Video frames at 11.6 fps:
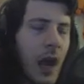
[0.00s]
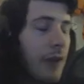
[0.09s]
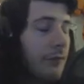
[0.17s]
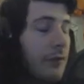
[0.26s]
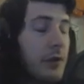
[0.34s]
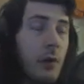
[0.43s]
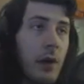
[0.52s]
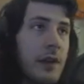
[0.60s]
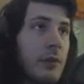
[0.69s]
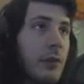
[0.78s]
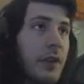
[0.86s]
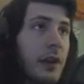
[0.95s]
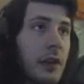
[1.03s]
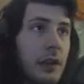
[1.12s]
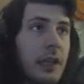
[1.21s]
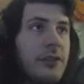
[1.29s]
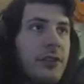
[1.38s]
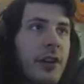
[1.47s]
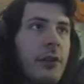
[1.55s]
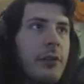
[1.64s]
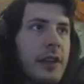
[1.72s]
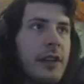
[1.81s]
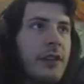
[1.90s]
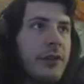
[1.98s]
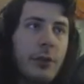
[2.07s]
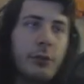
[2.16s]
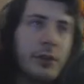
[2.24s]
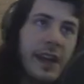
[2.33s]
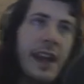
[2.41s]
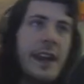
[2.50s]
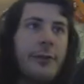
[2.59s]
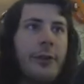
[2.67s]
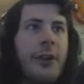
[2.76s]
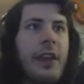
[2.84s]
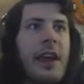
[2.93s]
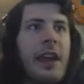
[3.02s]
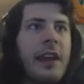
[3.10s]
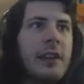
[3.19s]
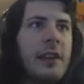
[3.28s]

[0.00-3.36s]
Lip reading: I have no idea what the glitch zone is, so yay for that.